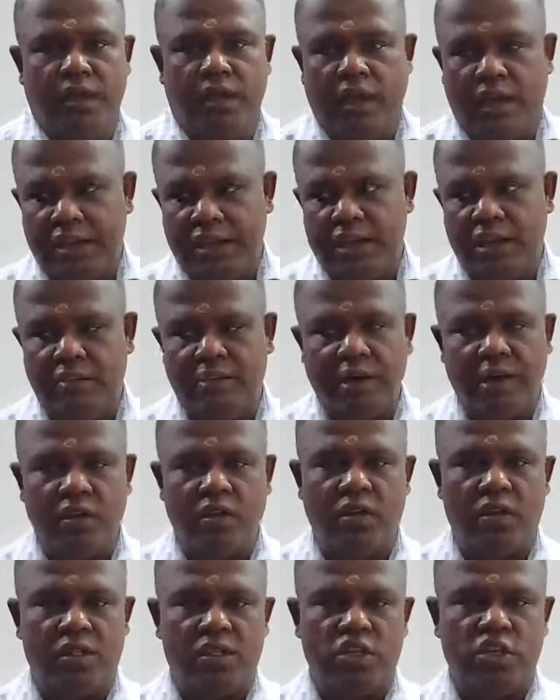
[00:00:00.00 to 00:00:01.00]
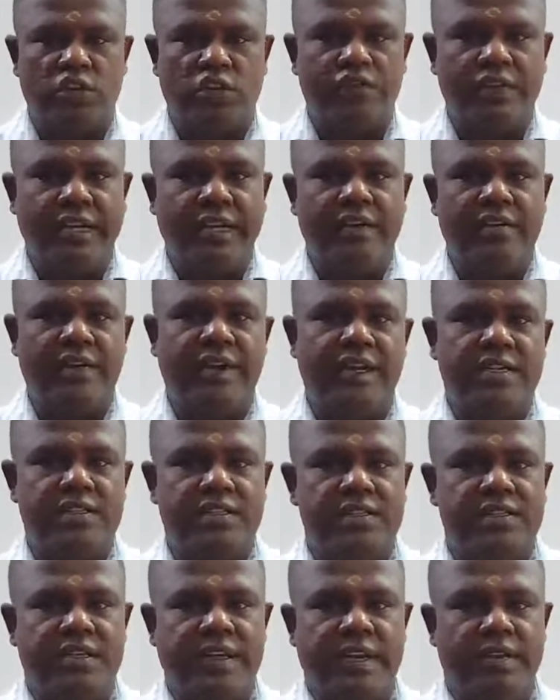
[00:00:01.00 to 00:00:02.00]
and equilibrium constant of that reaction
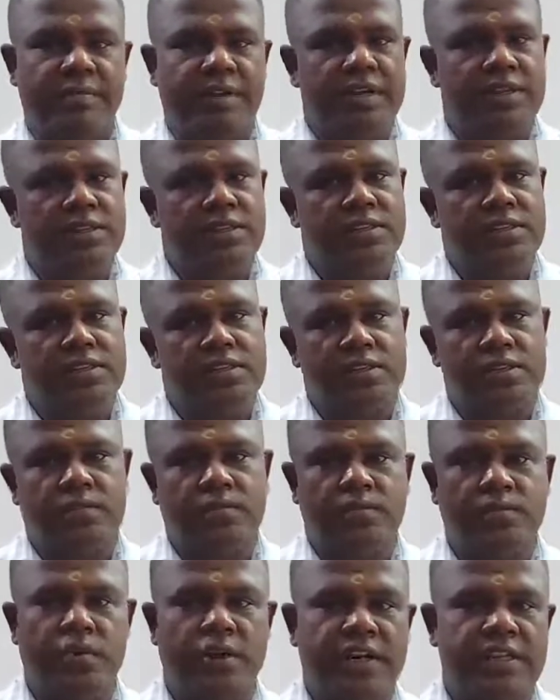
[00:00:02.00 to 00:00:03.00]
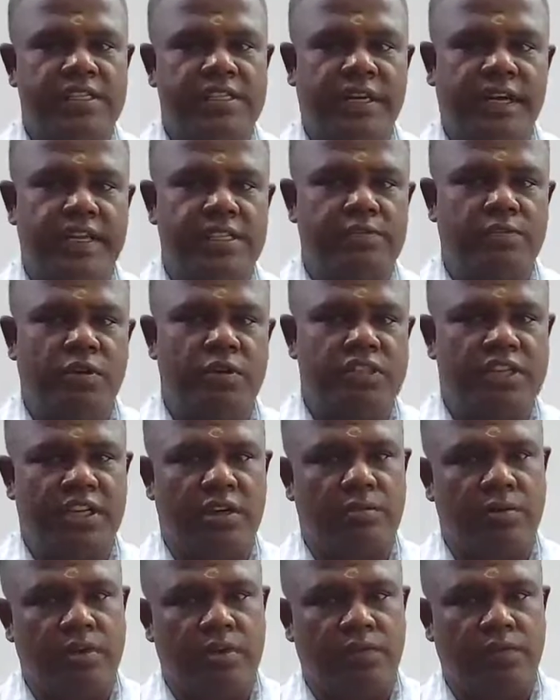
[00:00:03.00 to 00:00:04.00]
is high, means product side is more
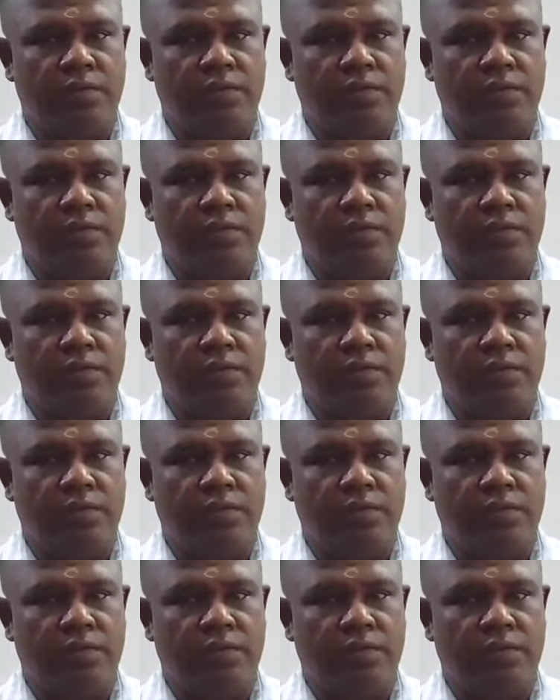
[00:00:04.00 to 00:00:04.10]
stable.